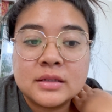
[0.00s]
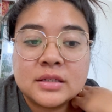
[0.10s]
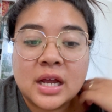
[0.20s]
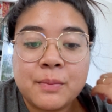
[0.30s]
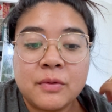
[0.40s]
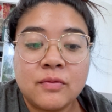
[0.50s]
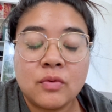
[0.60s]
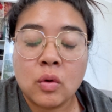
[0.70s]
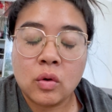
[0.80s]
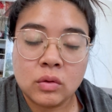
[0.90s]
type of
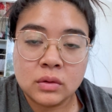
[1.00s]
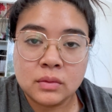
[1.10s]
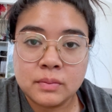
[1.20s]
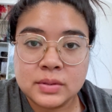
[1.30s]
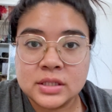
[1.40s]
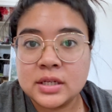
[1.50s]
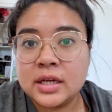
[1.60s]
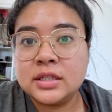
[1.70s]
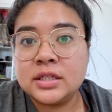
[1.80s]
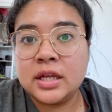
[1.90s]
role
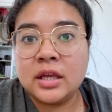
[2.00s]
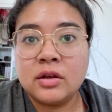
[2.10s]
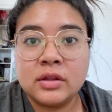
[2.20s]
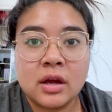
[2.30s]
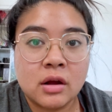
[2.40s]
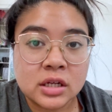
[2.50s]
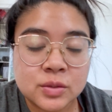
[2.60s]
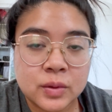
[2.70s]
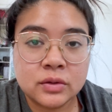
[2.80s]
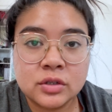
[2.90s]
besides taking on that
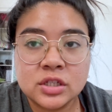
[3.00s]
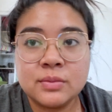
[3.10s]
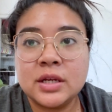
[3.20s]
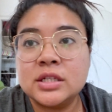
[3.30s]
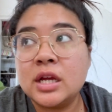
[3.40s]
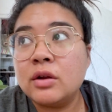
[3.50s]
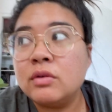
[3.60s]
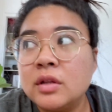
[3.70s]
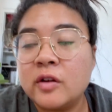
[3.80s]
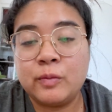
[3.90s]
hospital nursing, because I know a
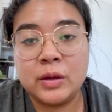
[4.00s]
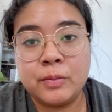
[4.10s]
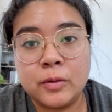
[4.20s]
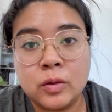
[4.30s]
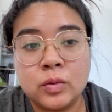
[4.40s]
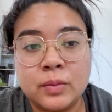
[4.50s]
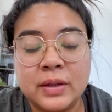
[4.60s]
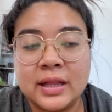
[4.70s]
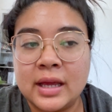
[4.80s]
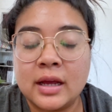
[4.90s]
lot of people would
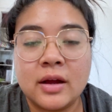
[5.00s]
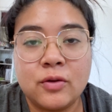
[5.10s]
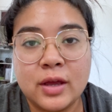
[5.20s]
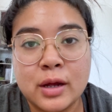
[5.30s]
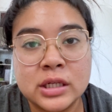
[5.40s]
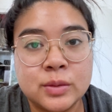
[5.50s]
be like, okay,